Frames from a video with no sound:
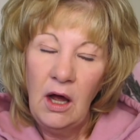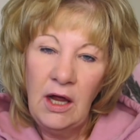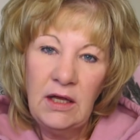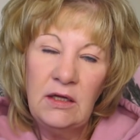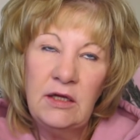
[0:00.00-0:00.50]

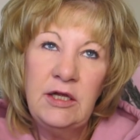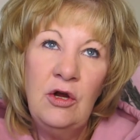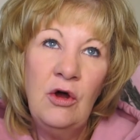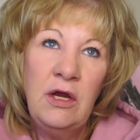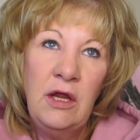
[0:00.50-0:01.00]
I can
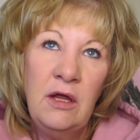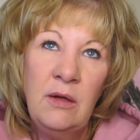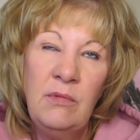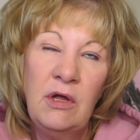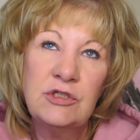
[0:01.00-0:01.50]
lean on
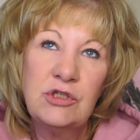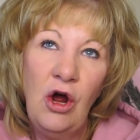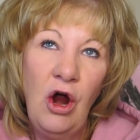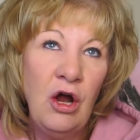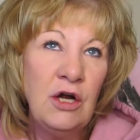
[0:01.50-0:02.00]
him as
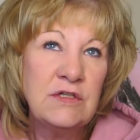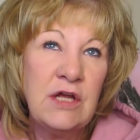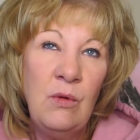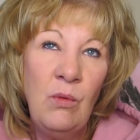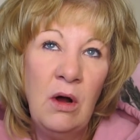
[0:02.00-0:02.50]
hard
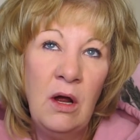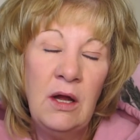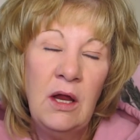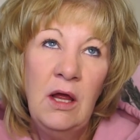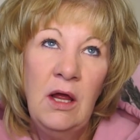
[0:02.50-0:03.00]
as I
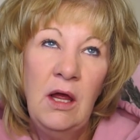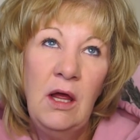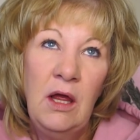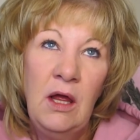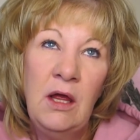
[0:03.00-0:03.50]
want,
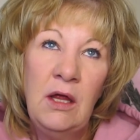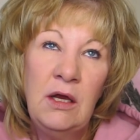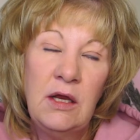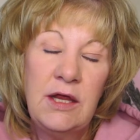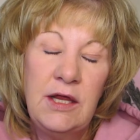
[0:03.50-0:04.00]

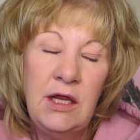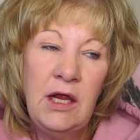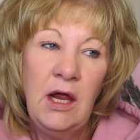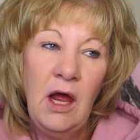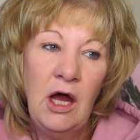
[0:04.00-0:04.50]
and
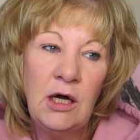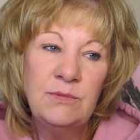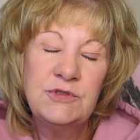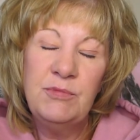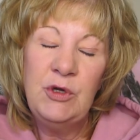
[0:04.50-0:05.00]
he
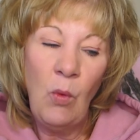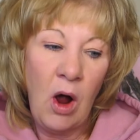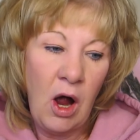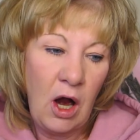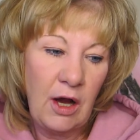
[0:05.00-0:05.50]
helps me
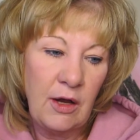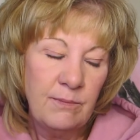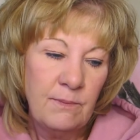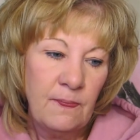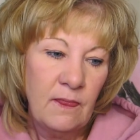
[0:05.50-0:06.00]
walk.
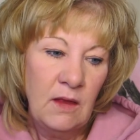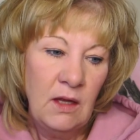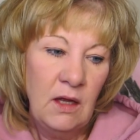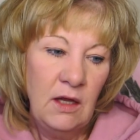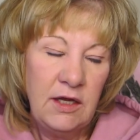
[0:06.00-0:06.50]

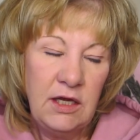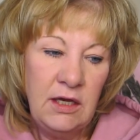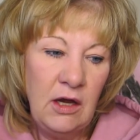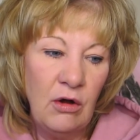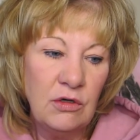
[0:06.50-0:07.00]

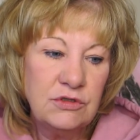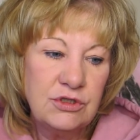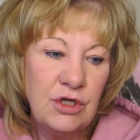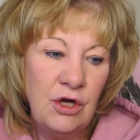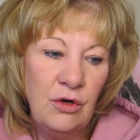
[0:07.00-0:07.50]
He
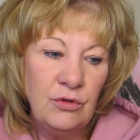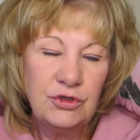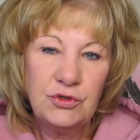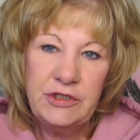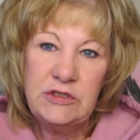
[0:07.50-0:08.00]
also
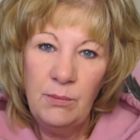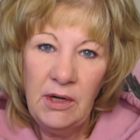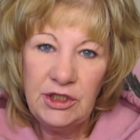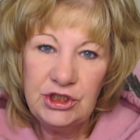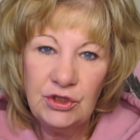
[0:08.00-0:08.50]
treats
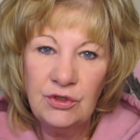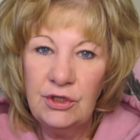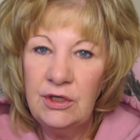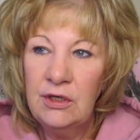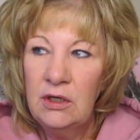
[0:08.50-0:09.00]
my
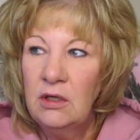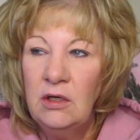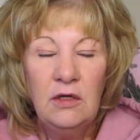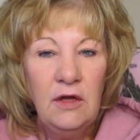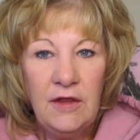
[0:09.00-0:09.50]
children
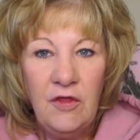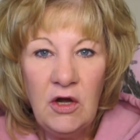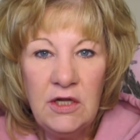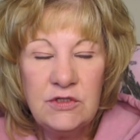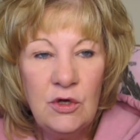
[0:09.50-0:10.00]
like
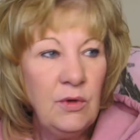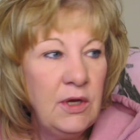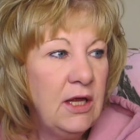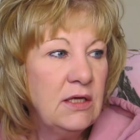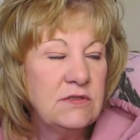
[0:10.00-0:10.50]
they're his own
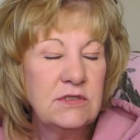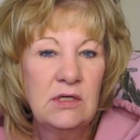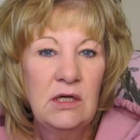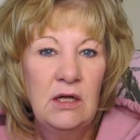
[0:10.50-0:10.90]
kids.